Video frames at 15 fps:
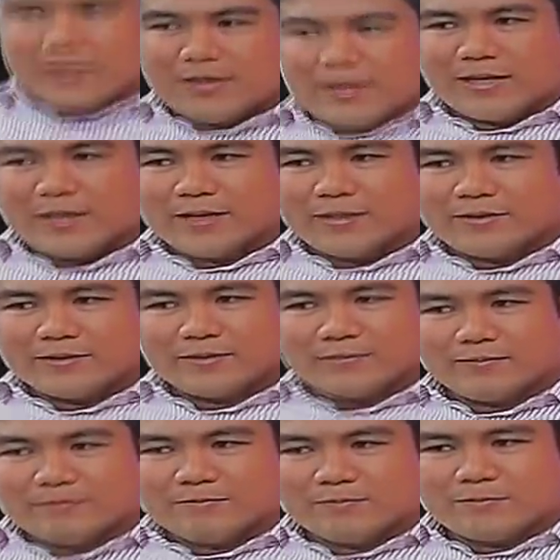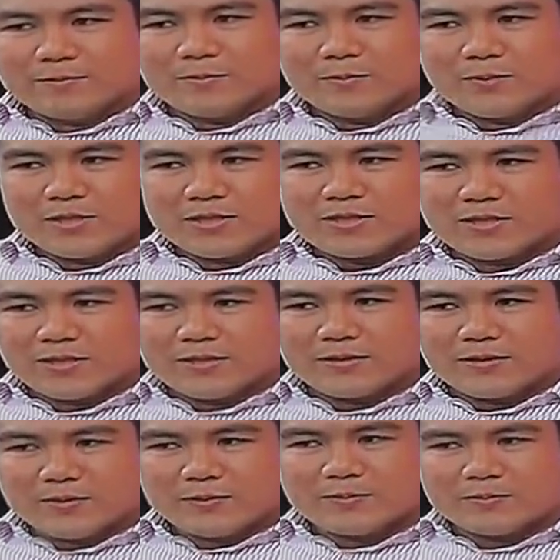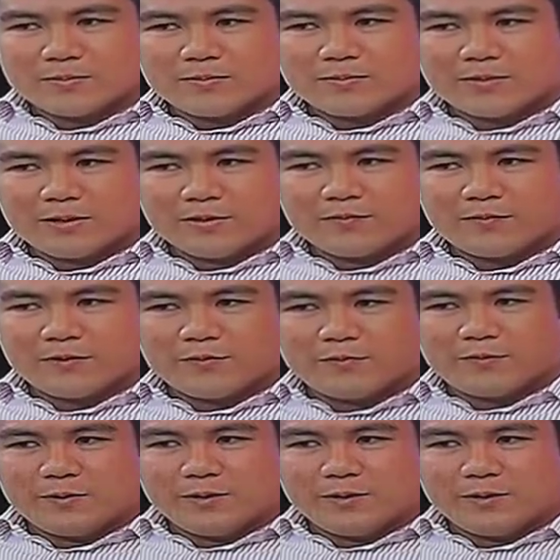and we just said that, you know, if